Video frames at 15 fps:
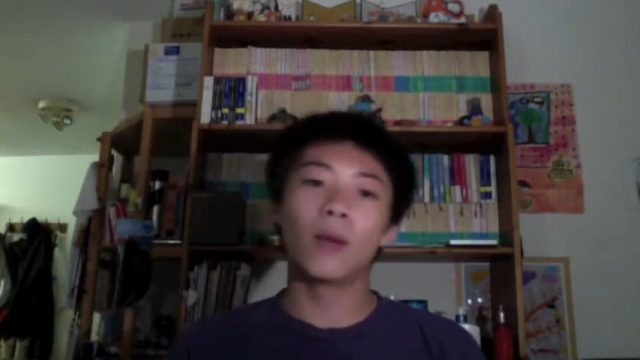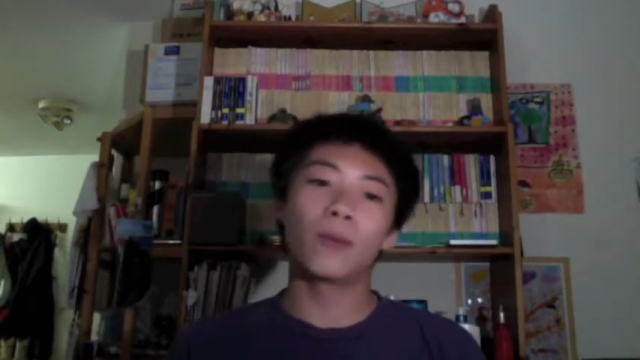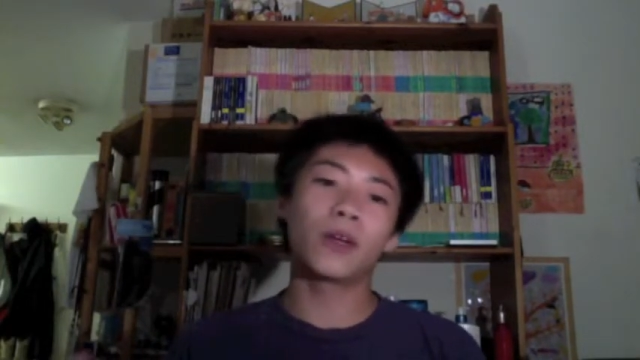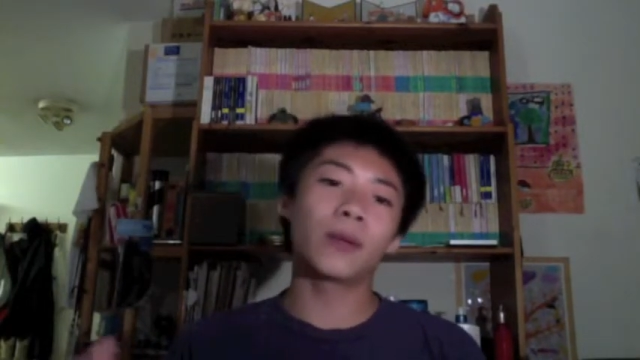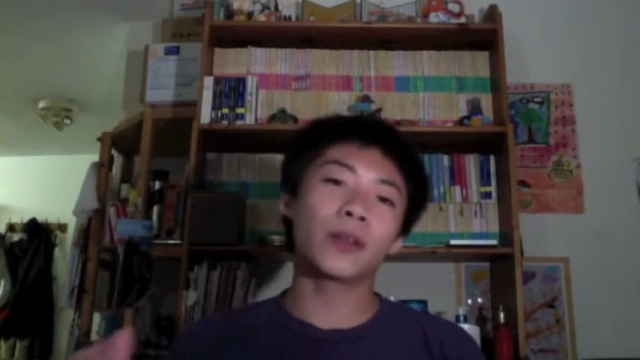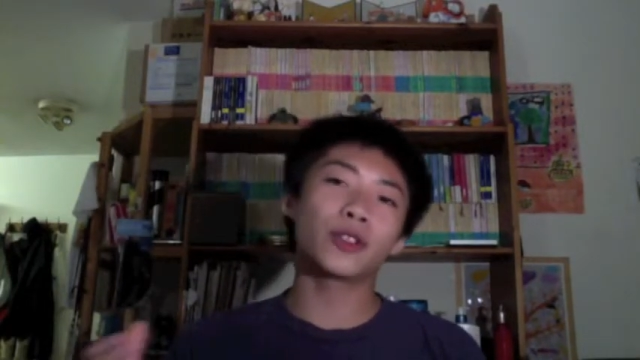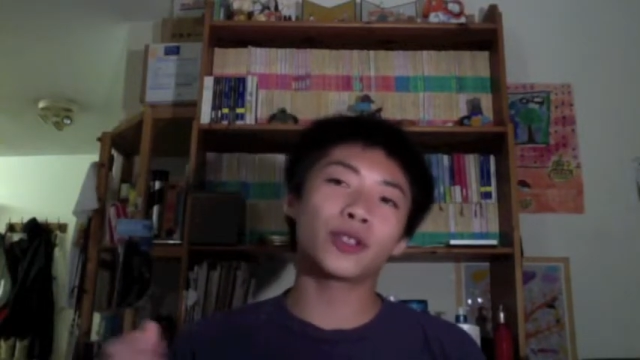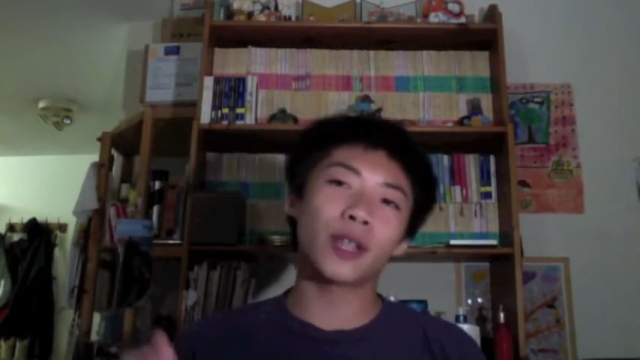
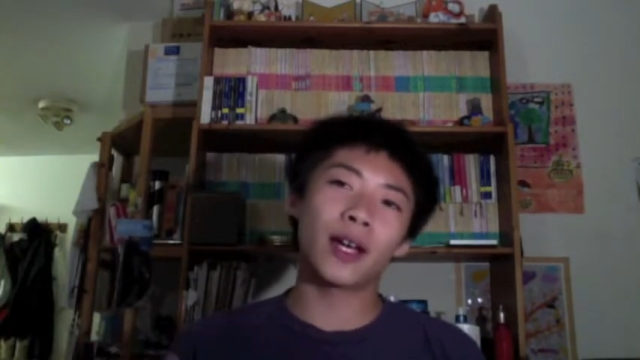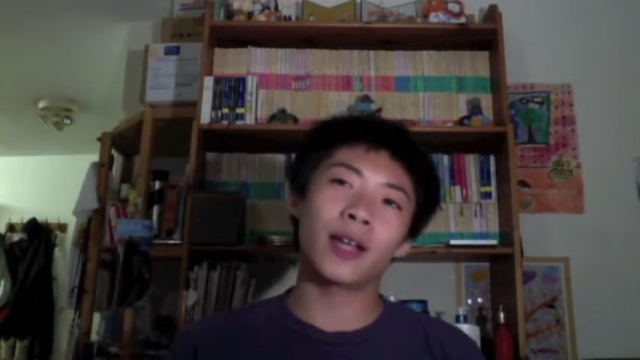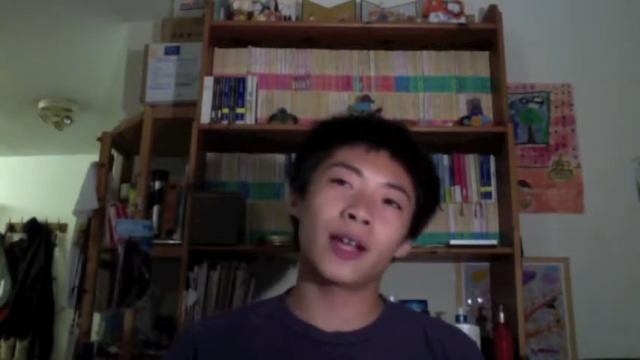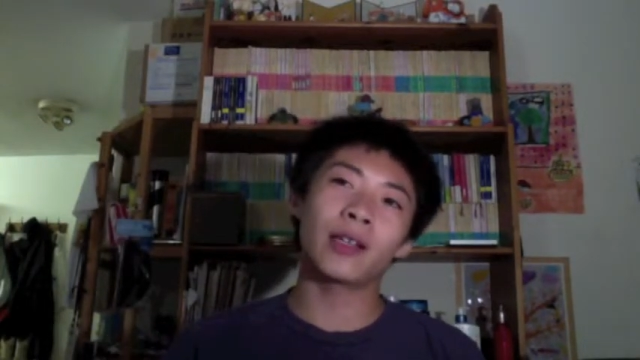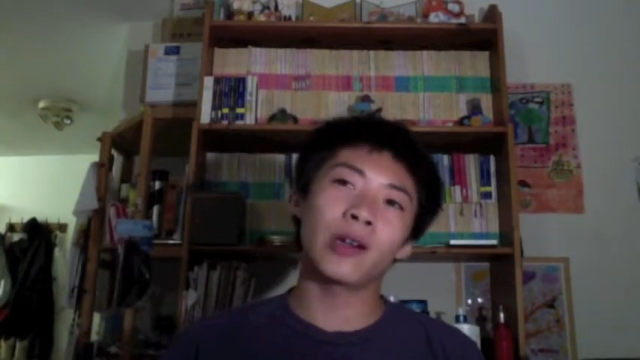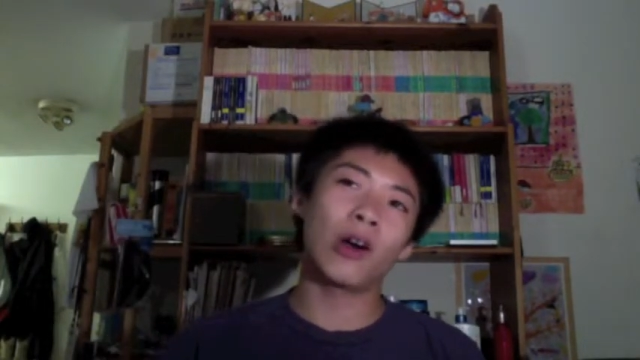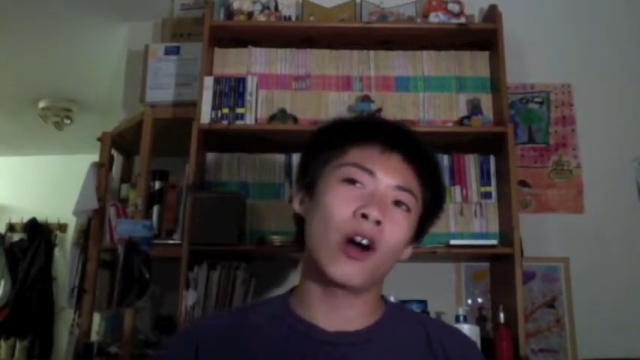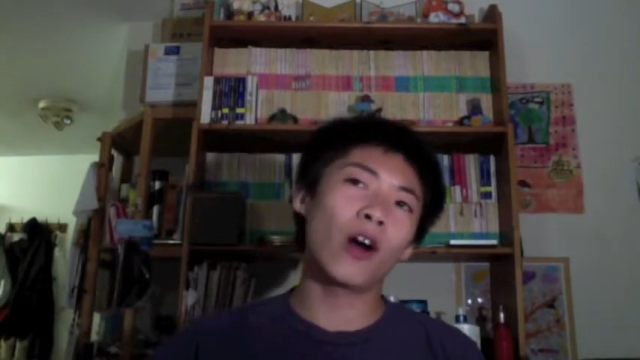pretty much
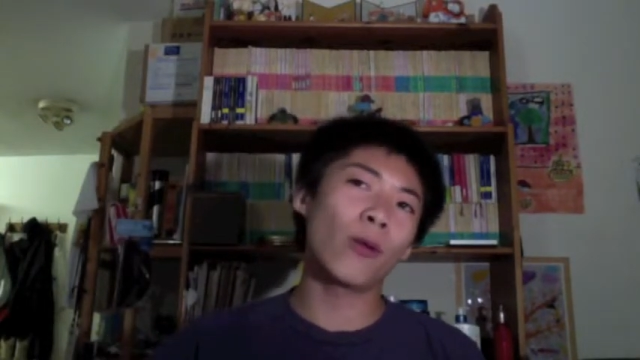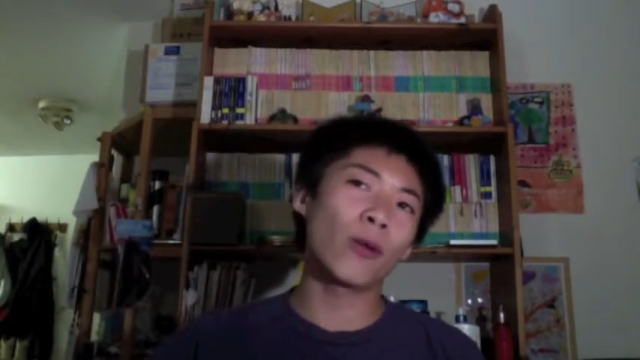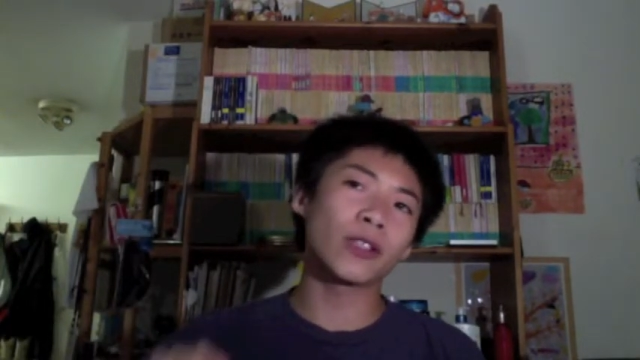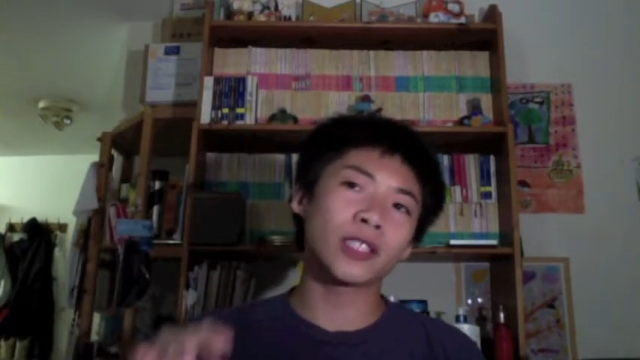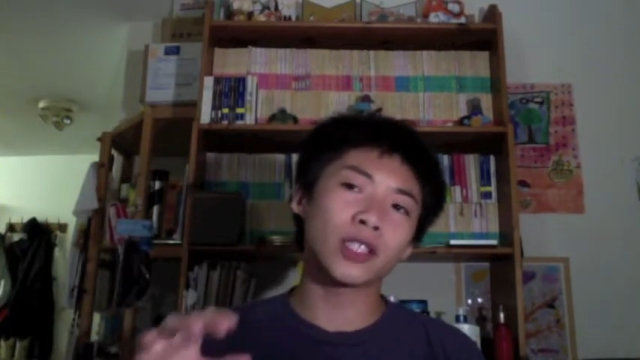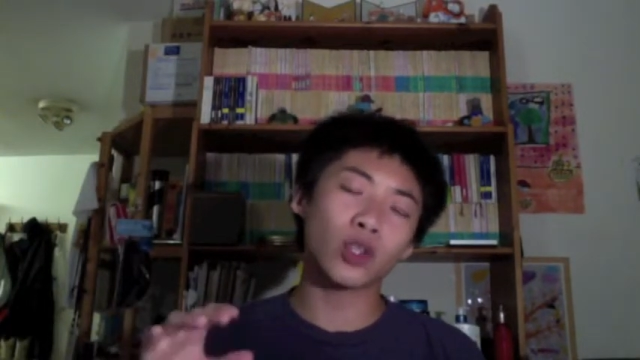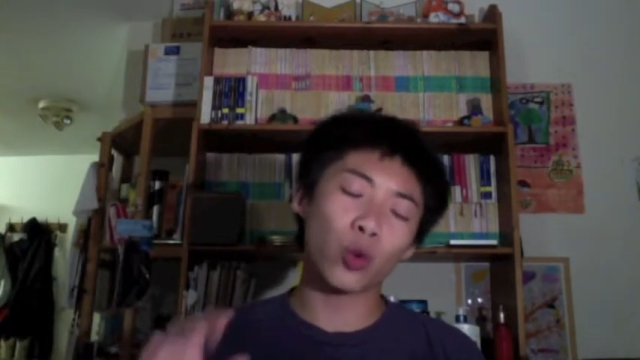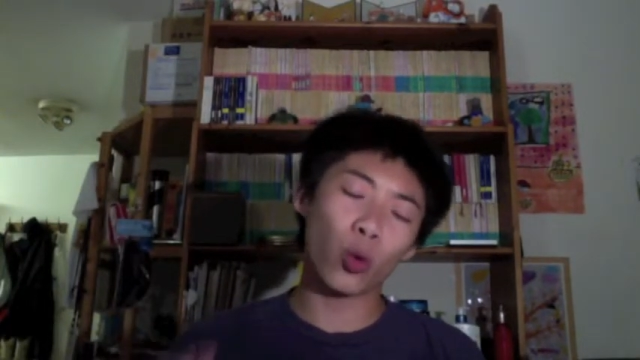had
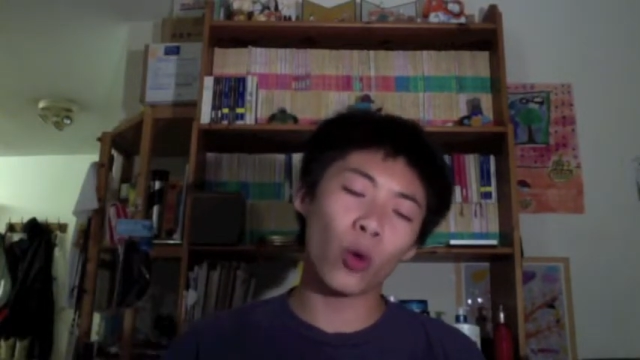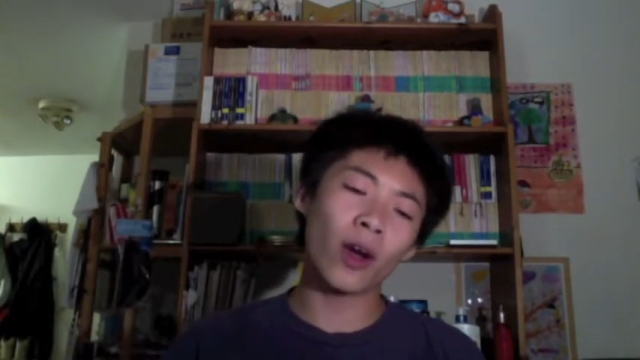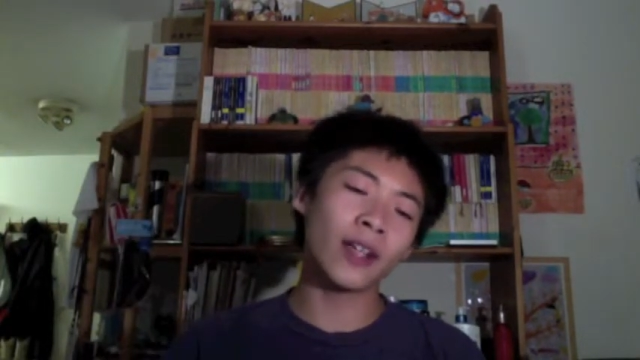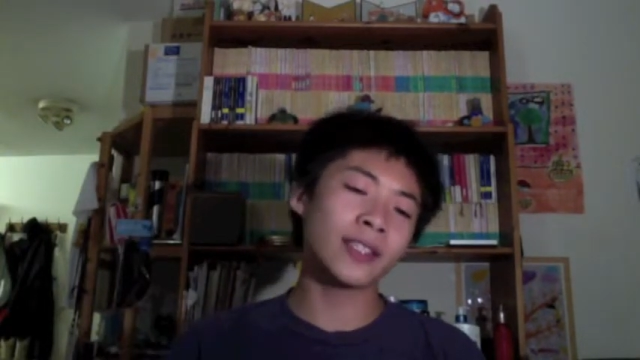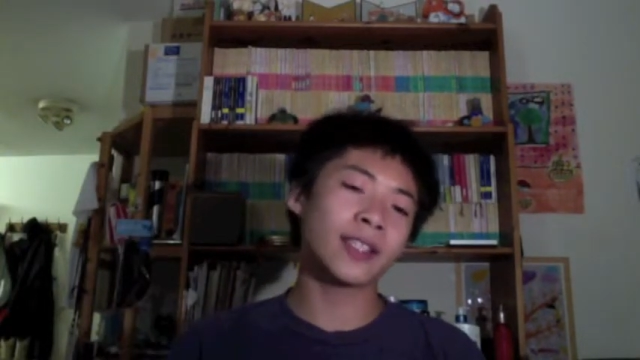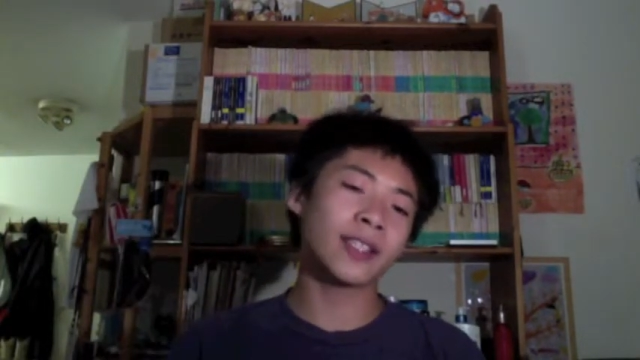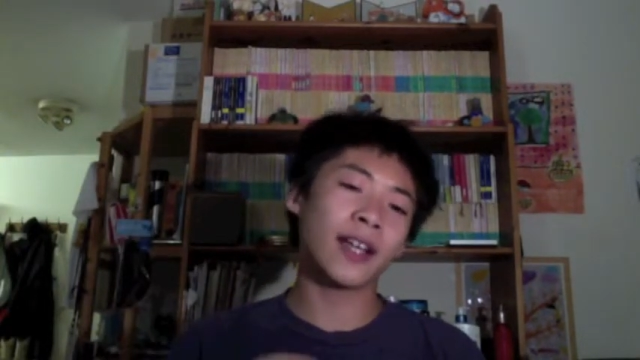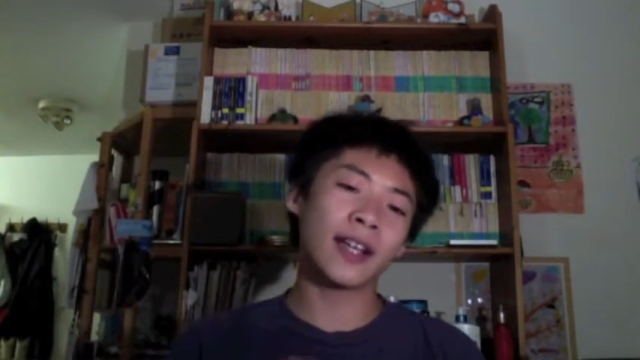almost
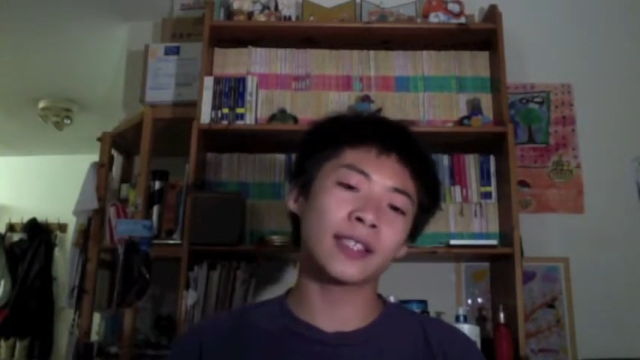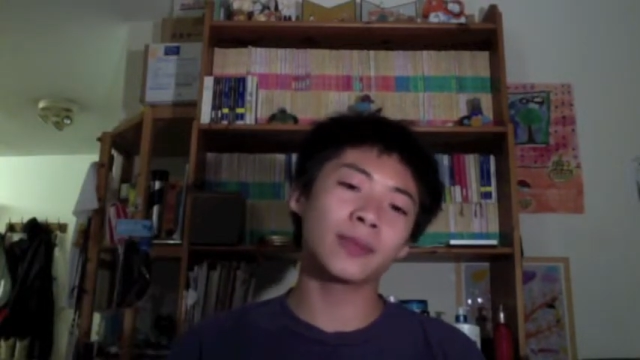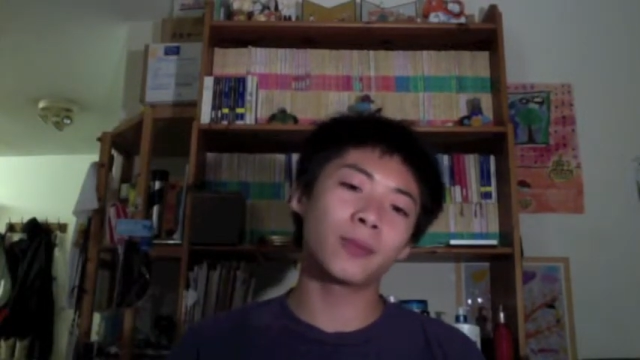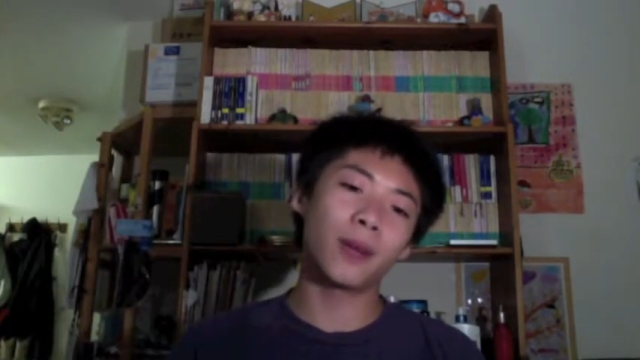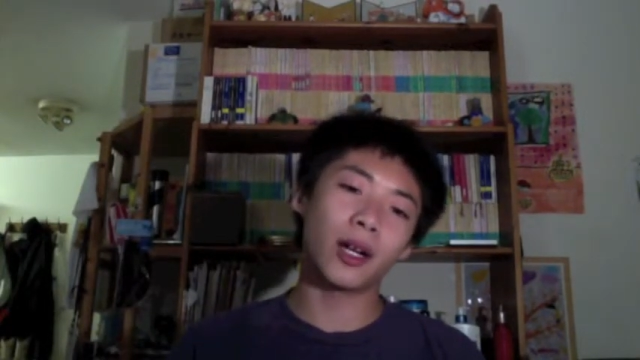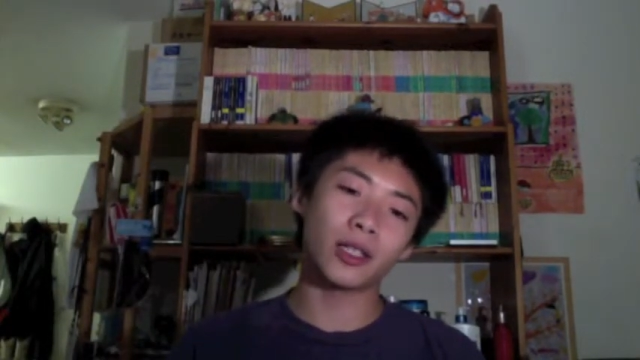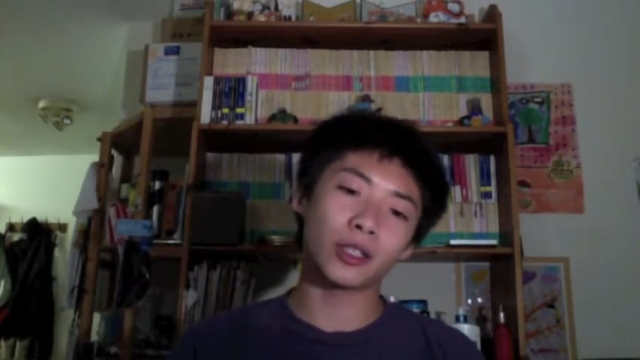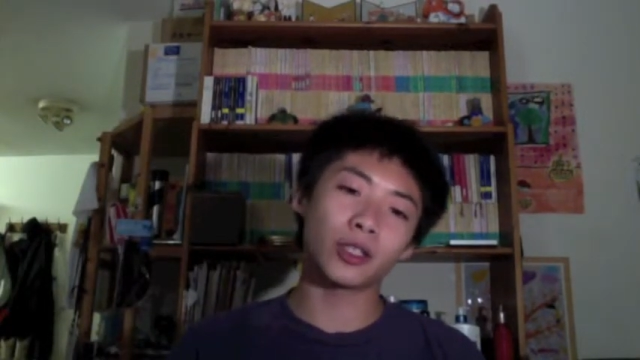twice as
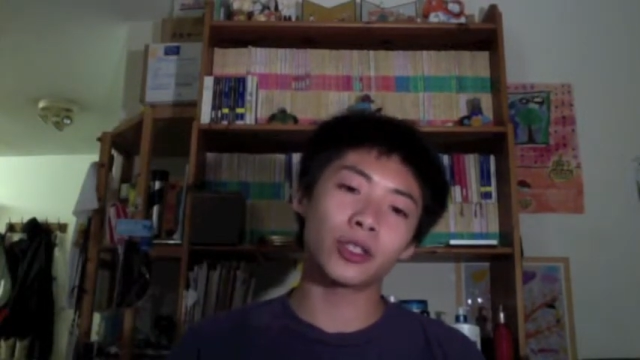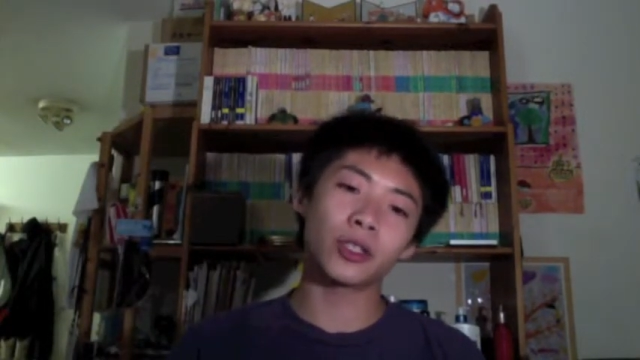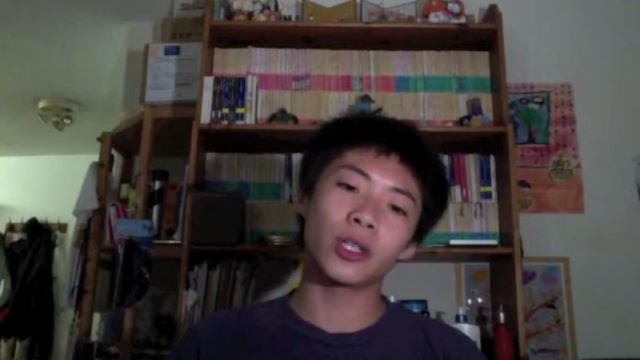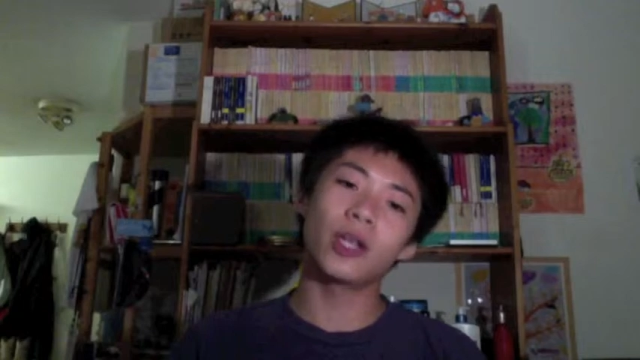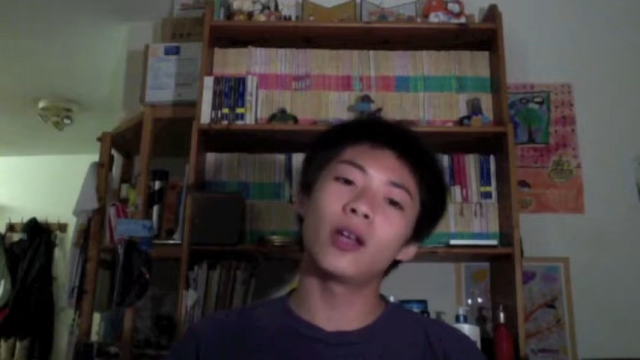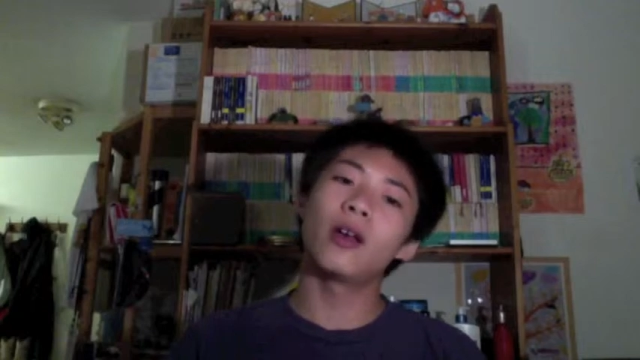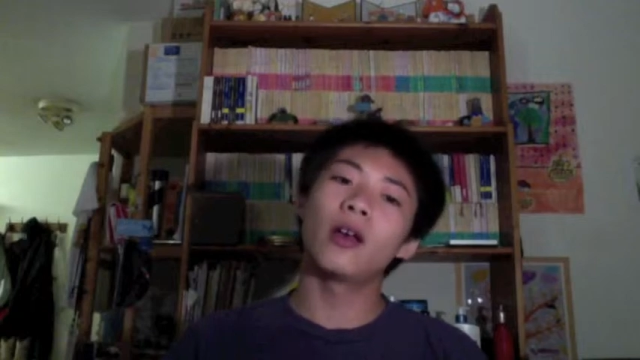much